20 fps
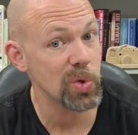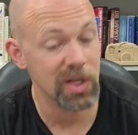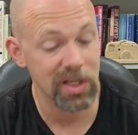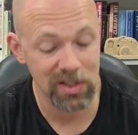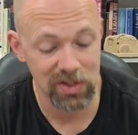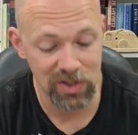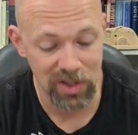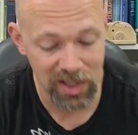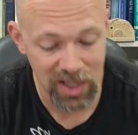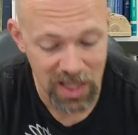
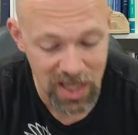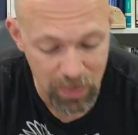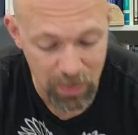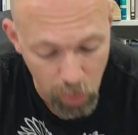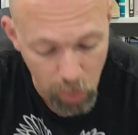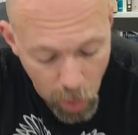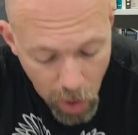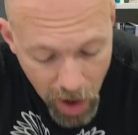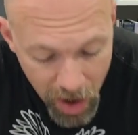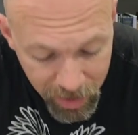gets to keep
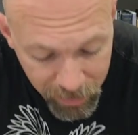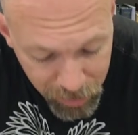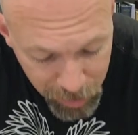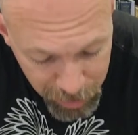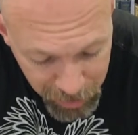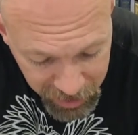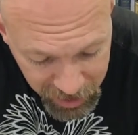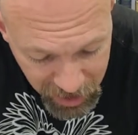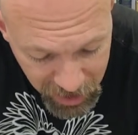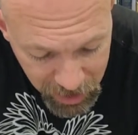what
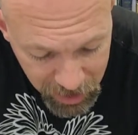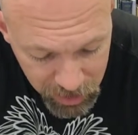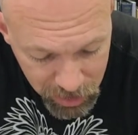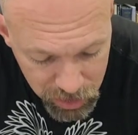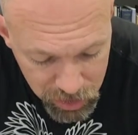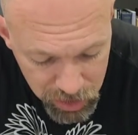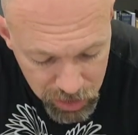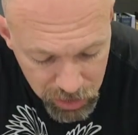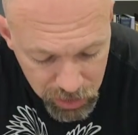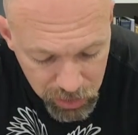from the king of the
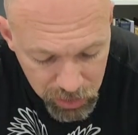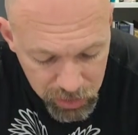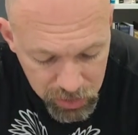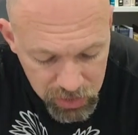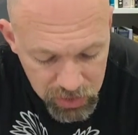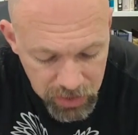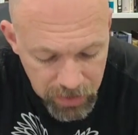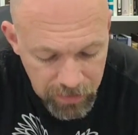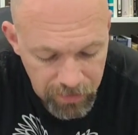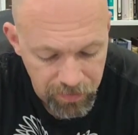
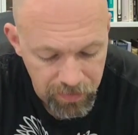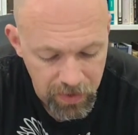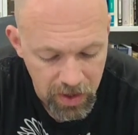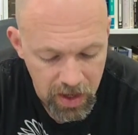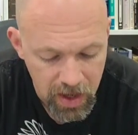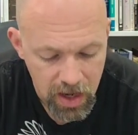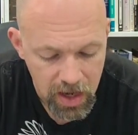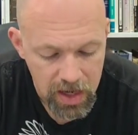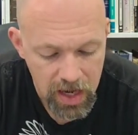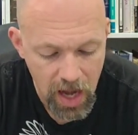Jews.
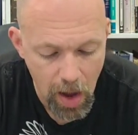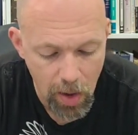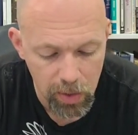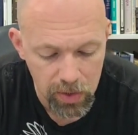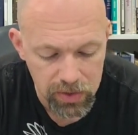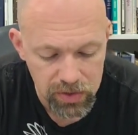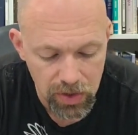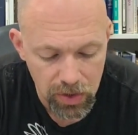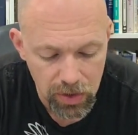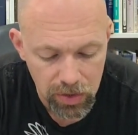Now
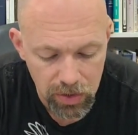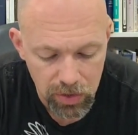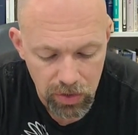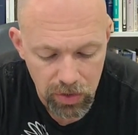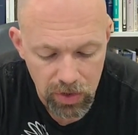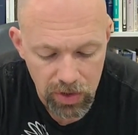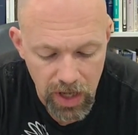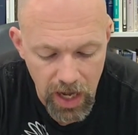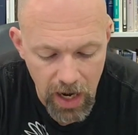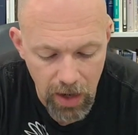it was the
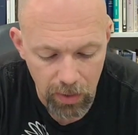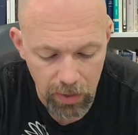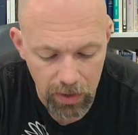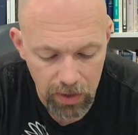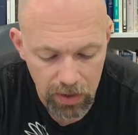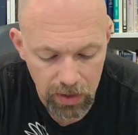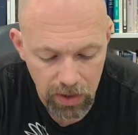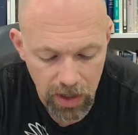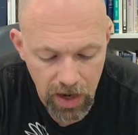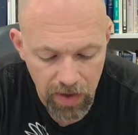third
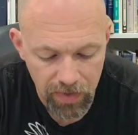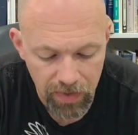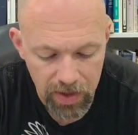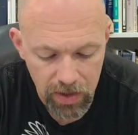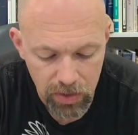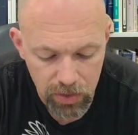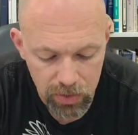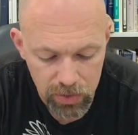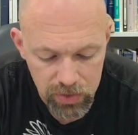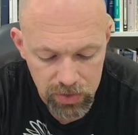hour, and they
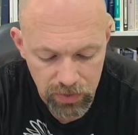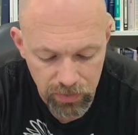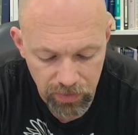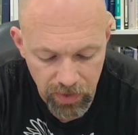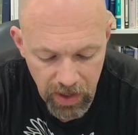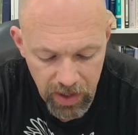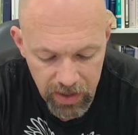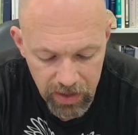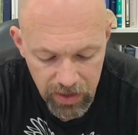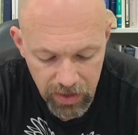
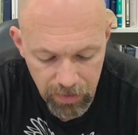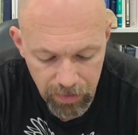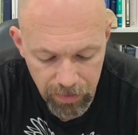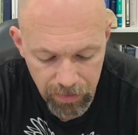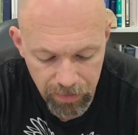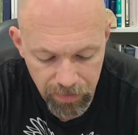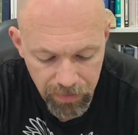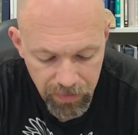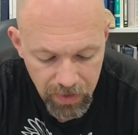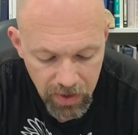crucified
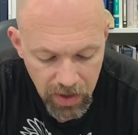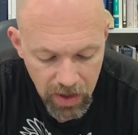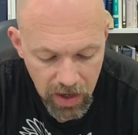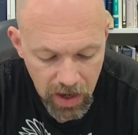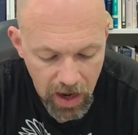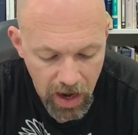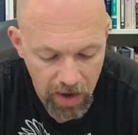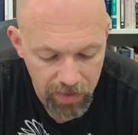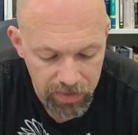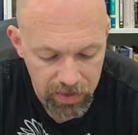him,
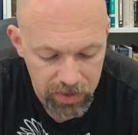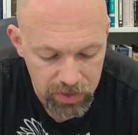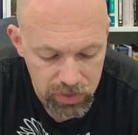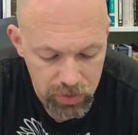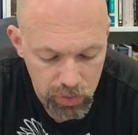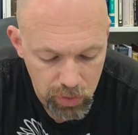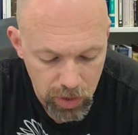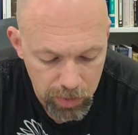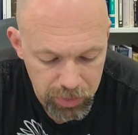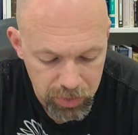and the
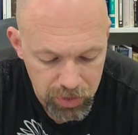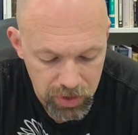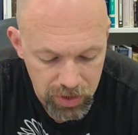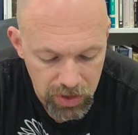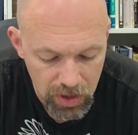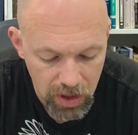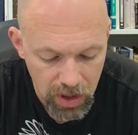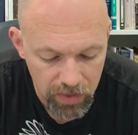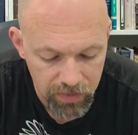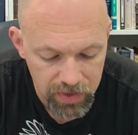
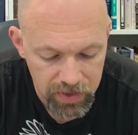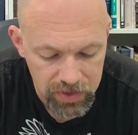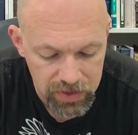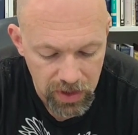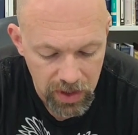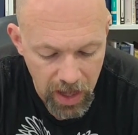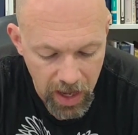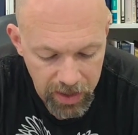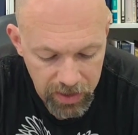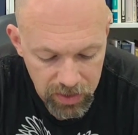inscription of his
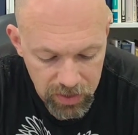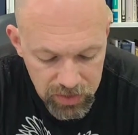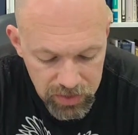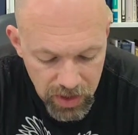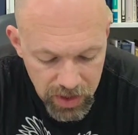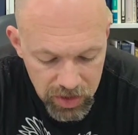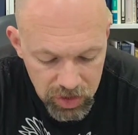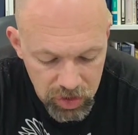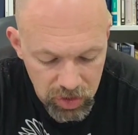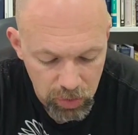
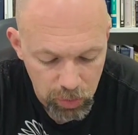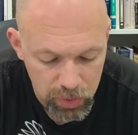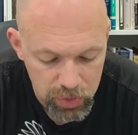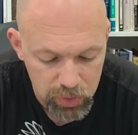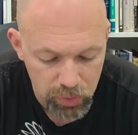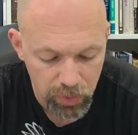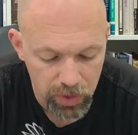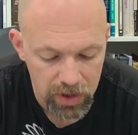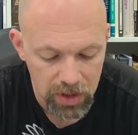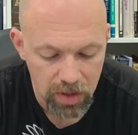accusation
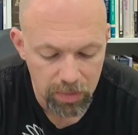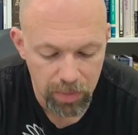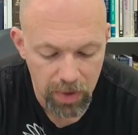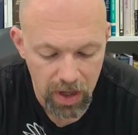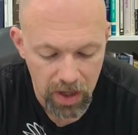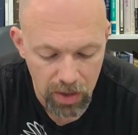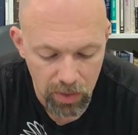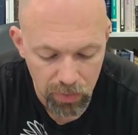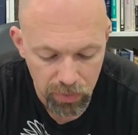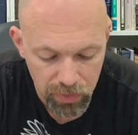was written
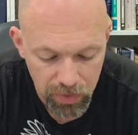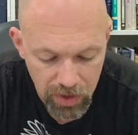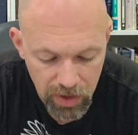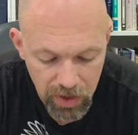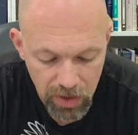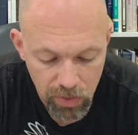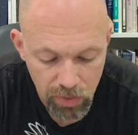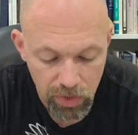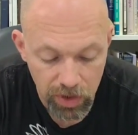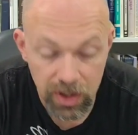above,
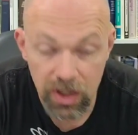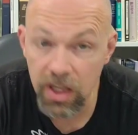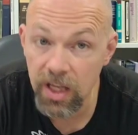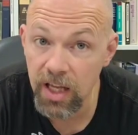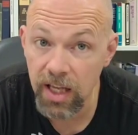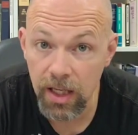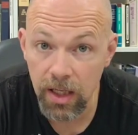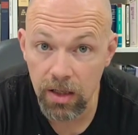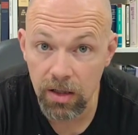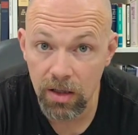the
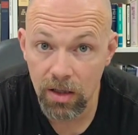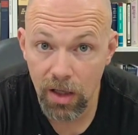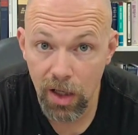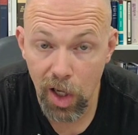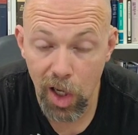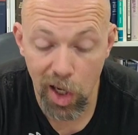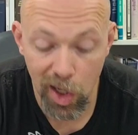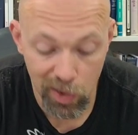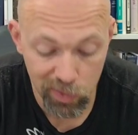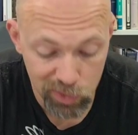king
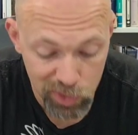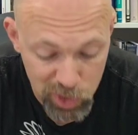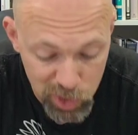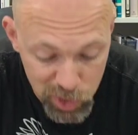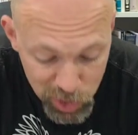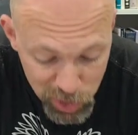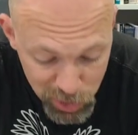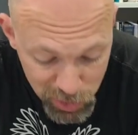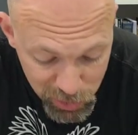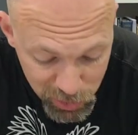of the
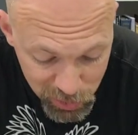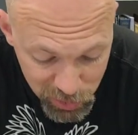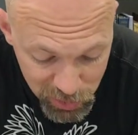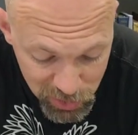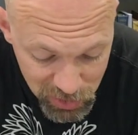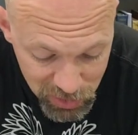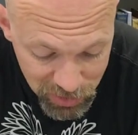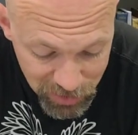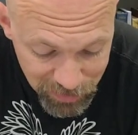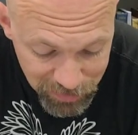
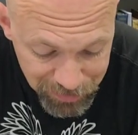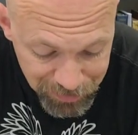Jews.